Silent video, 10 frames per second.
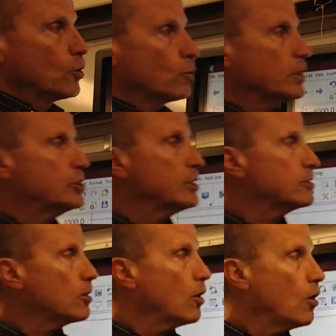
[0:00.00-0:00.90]
which
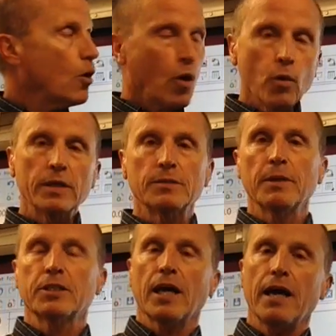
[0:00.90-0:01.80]
is always
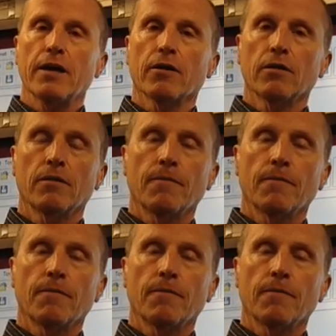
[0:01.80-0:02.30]
much higher.